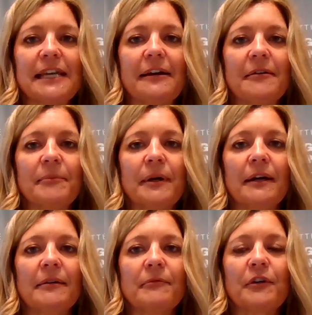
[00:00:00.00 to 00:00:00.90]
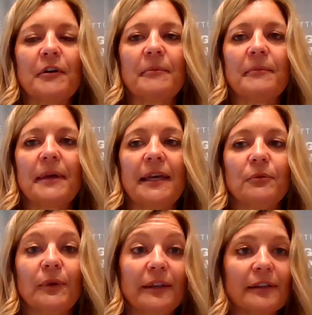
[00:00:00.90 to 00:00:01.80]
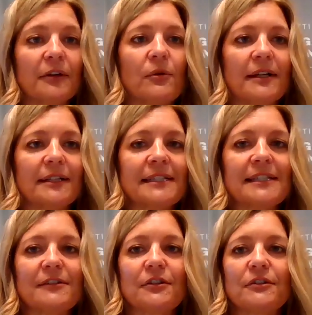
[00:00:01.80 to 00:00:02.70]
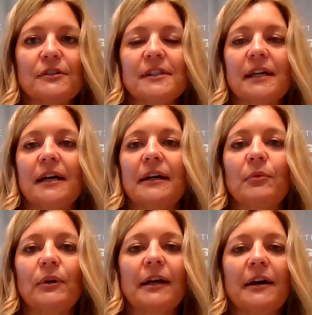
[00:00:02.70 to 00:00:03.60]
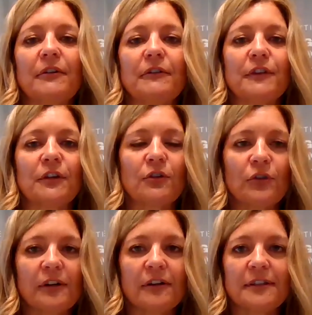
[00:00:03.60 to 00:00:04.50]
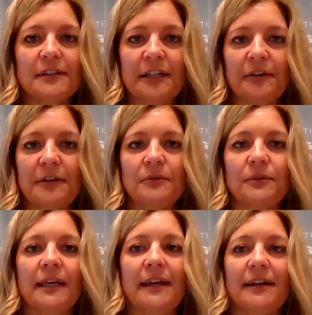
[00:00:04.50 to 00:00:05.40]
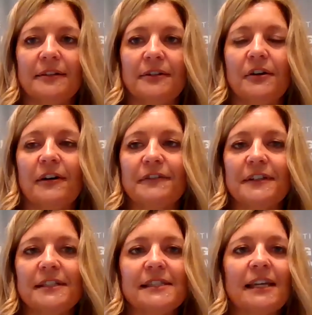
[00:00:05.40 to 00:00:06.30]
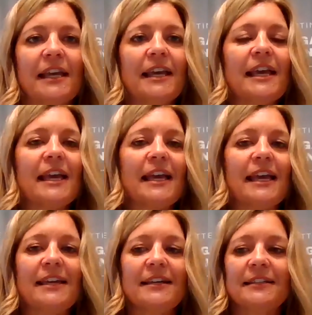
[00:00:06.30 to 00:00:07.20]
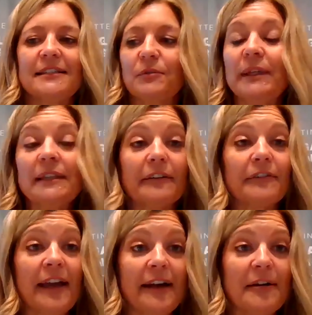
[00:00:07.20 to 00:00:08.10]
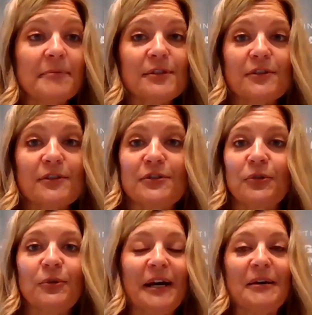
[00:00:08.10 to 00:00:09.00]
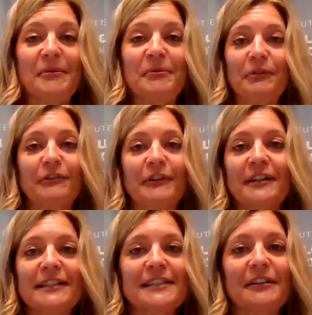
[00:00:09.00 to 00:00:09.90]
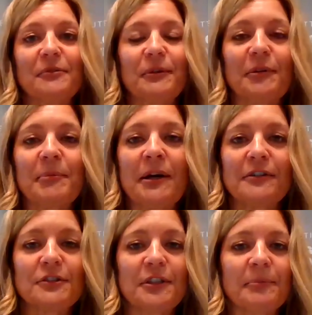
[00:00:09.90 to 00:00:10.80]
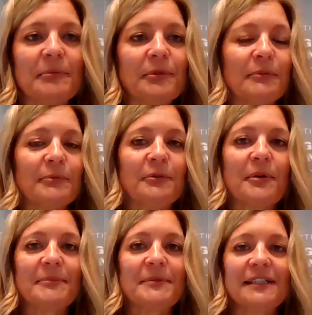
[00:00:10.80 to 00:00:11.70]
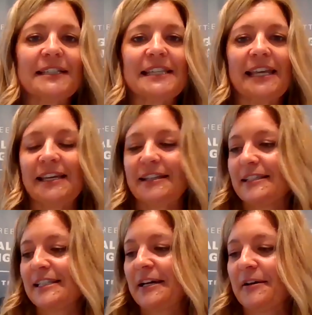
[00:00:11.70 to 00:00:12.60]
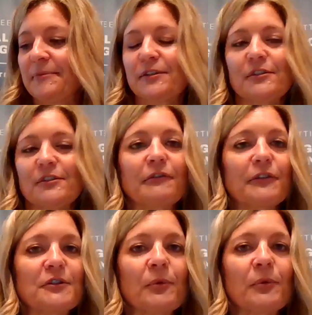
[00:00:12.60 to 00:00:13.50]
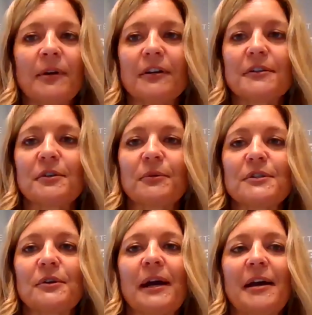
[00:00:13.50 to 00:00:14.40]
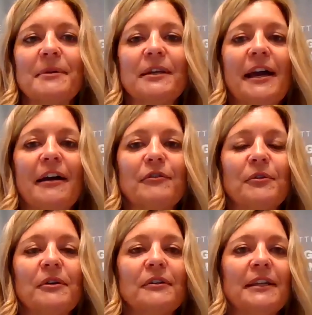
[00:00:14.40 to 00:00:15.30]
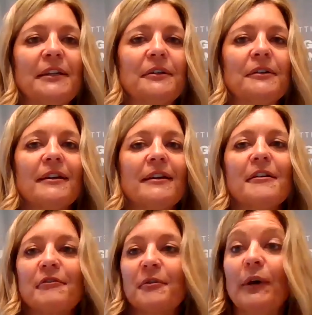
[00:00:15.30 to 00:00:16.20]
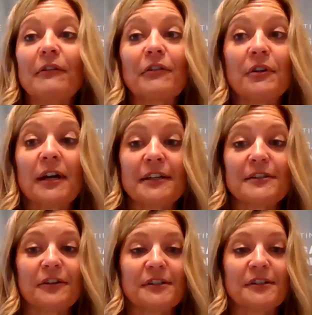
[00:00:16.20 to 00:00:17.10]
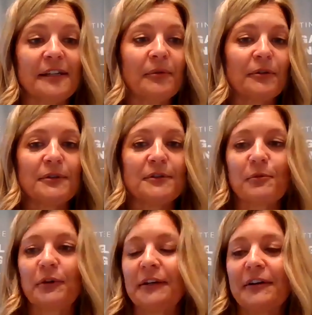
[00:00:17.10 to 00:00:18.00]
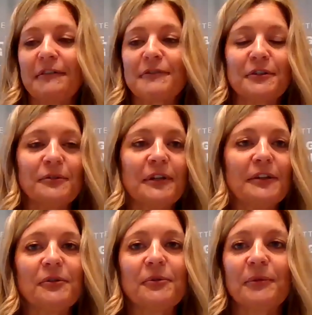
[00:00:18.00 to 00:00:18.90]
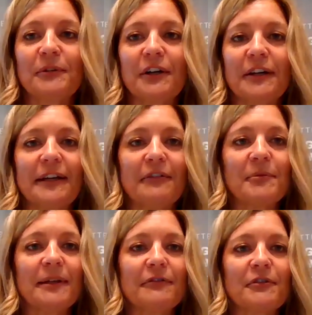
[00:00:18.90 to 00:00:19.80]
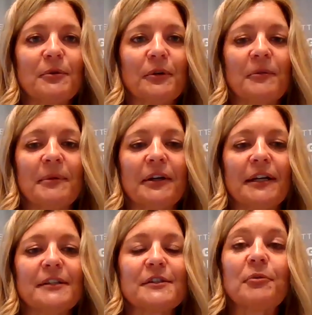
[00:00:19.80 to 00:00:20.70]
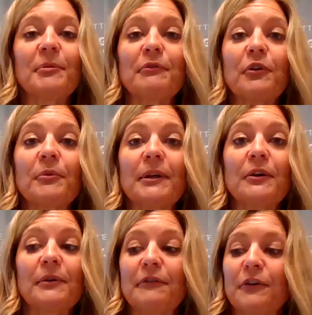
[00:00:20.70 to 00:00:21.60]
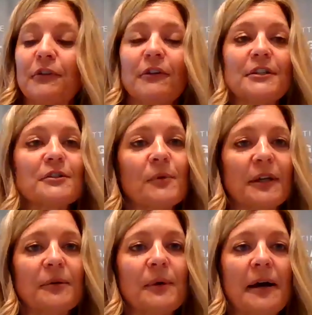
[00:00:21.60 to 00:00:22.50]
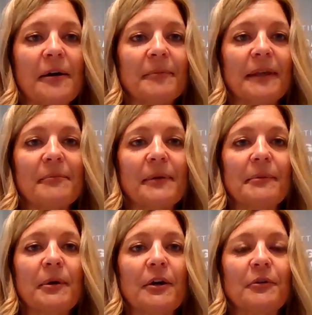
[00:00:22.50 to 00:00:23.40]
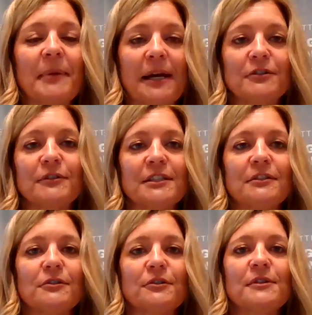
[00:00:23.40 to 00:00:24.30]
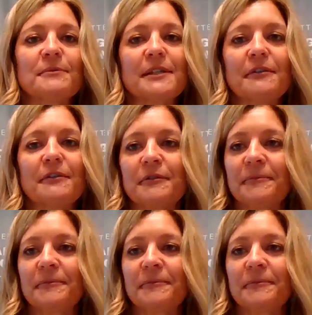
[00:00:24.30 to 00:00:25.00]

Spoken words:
Zap. I'm from and with Aquatic Sensors. I work out of the Kenora, Ontario, Canada office. And we love HABs, so we're very excited with our partnership with BloomOptix. And this is our first webinar, so we're so happy to have you all here from wherever you guys are today, whether it's morning or afternoon. I know we've got everybody from North America. So before we go any further, I just want to get my partner Patrick to introduce himself.